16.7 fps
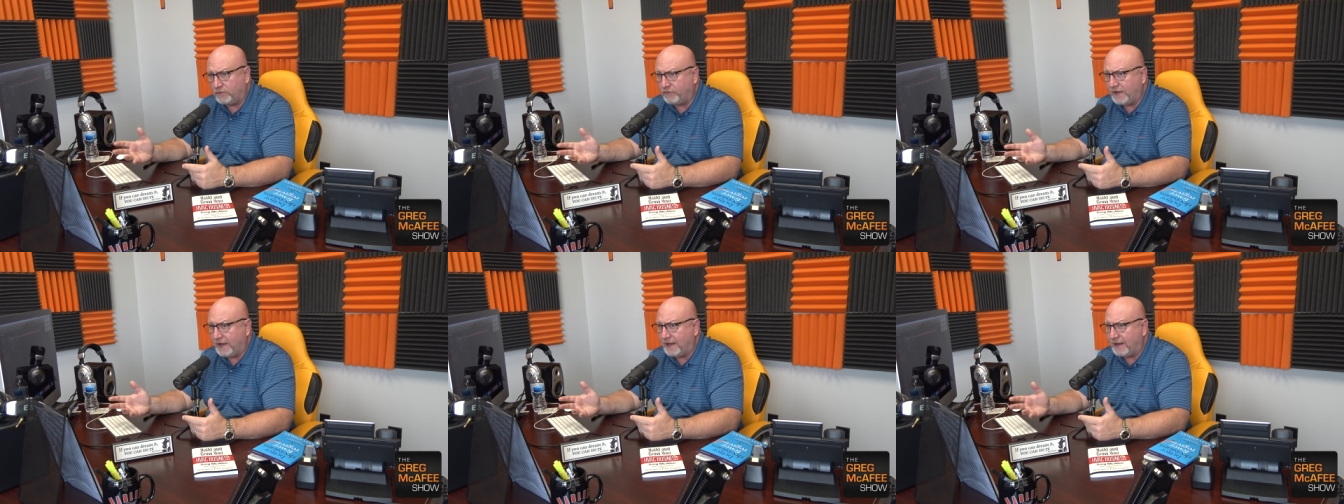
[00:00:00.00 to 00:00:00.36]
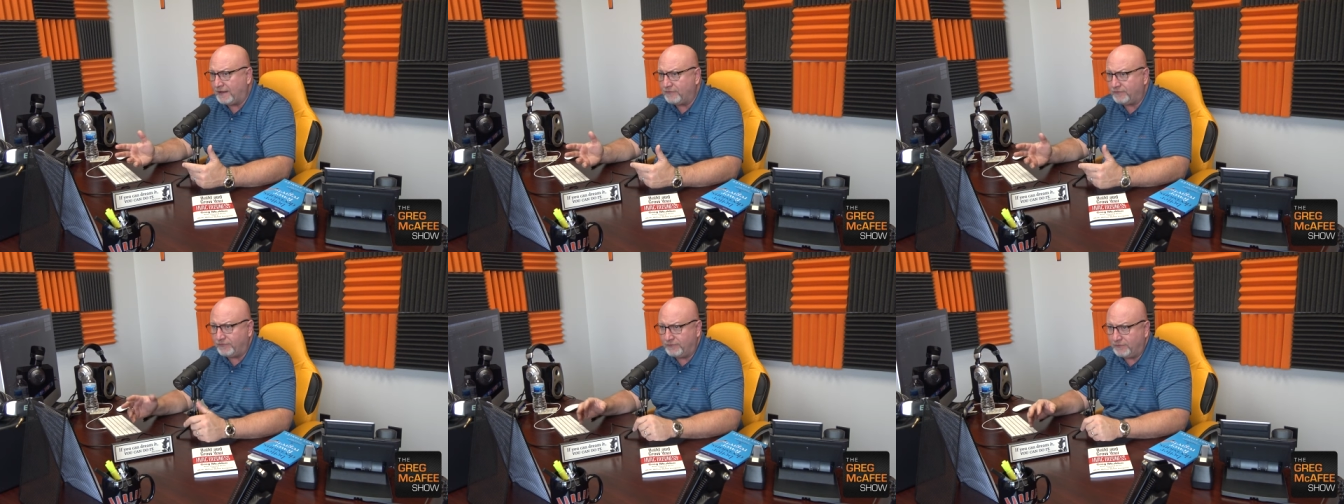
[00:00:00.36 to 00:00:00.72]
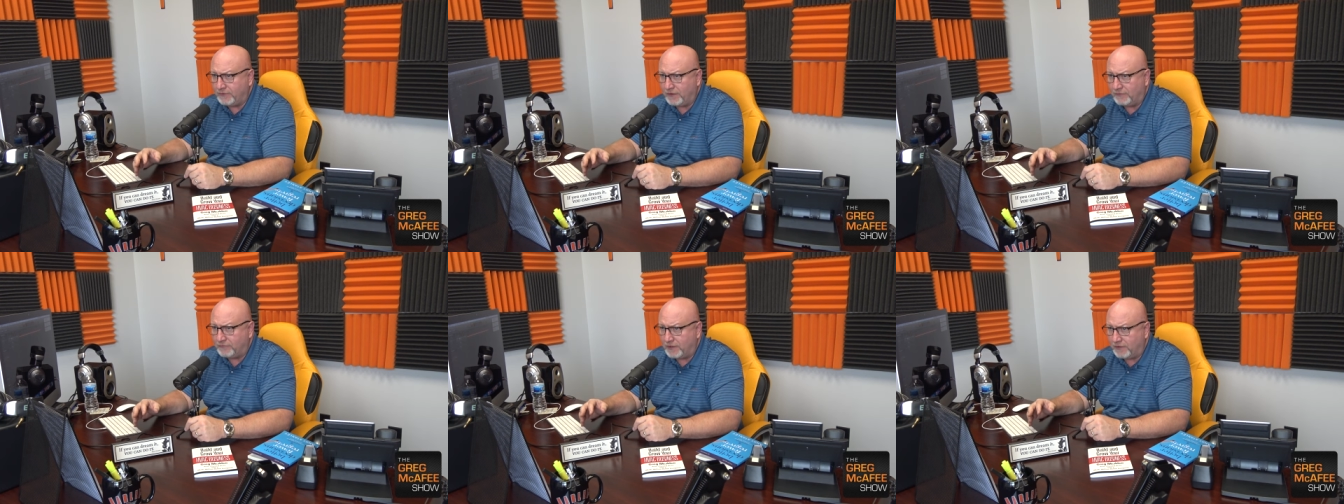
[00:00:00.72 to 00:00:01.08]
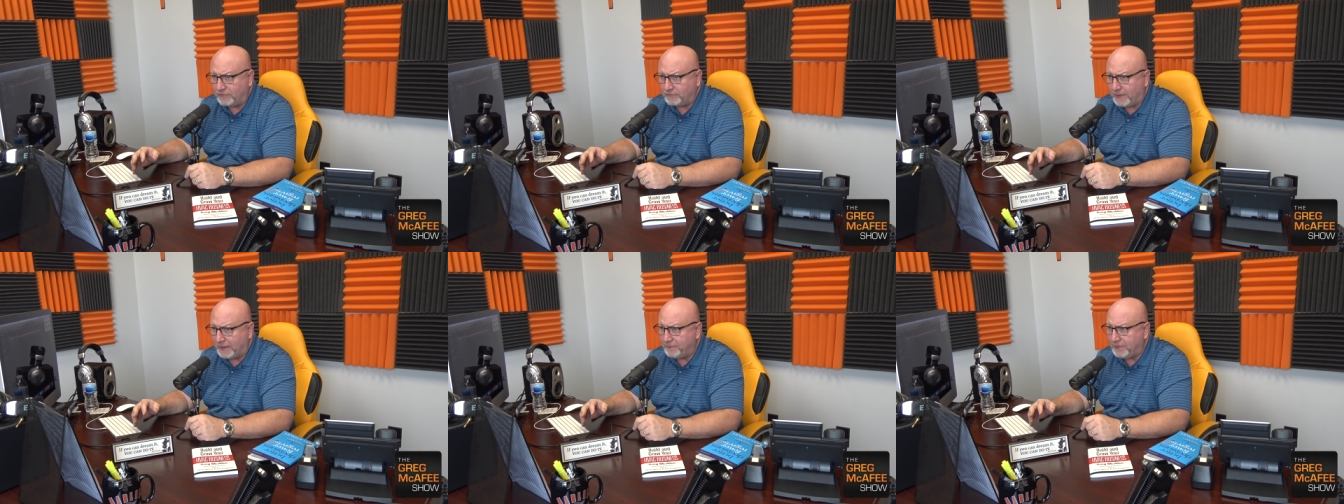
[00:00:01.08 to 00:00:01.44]
or five of,
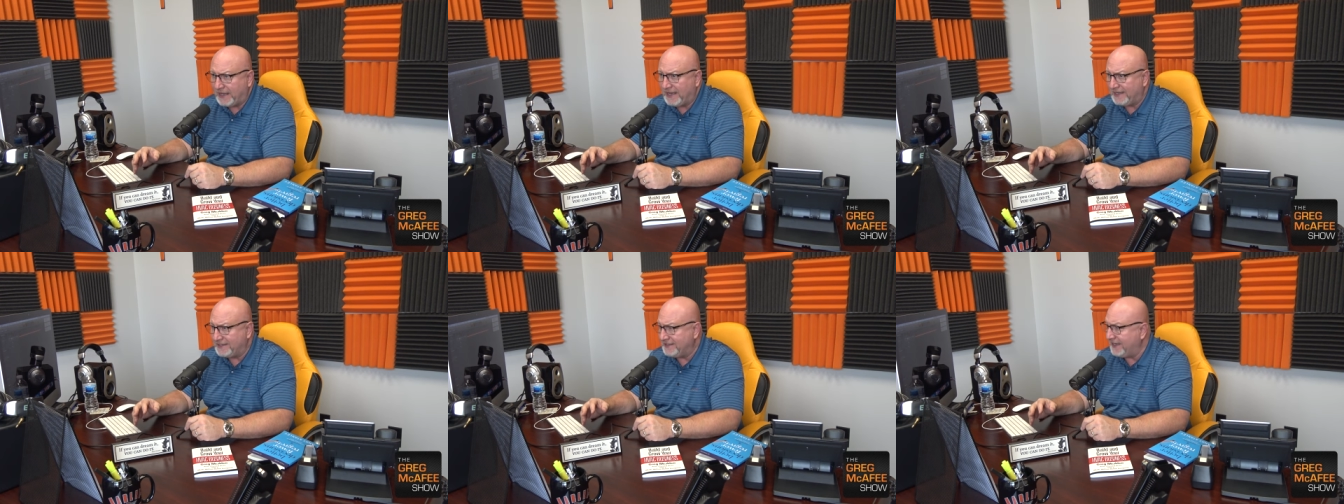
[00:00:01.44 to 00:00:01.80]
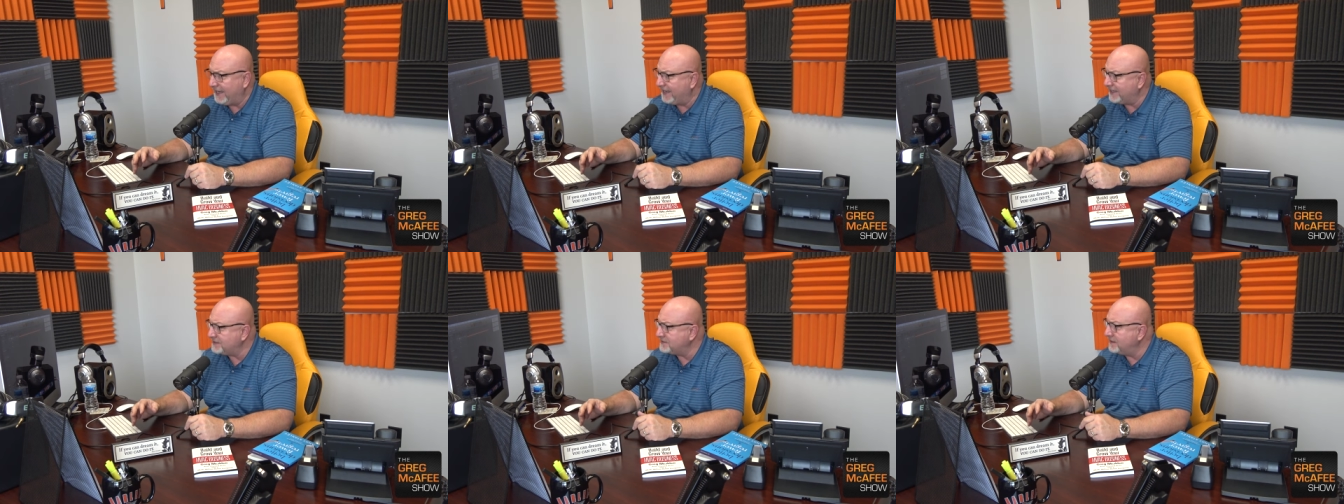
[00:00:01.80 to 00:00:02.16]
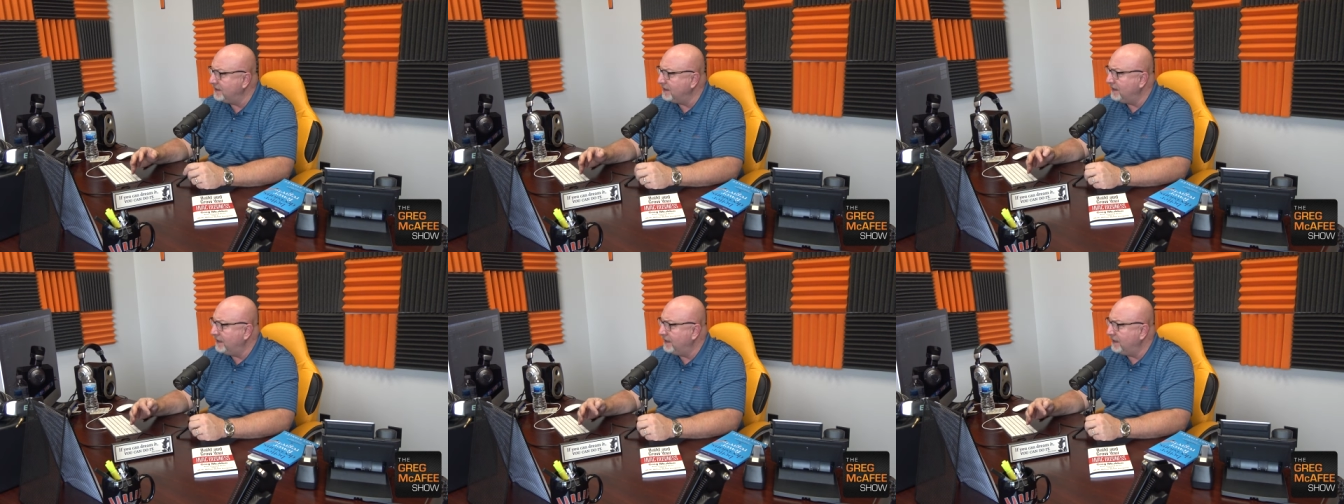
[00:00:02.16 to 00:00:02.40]
of my podcast.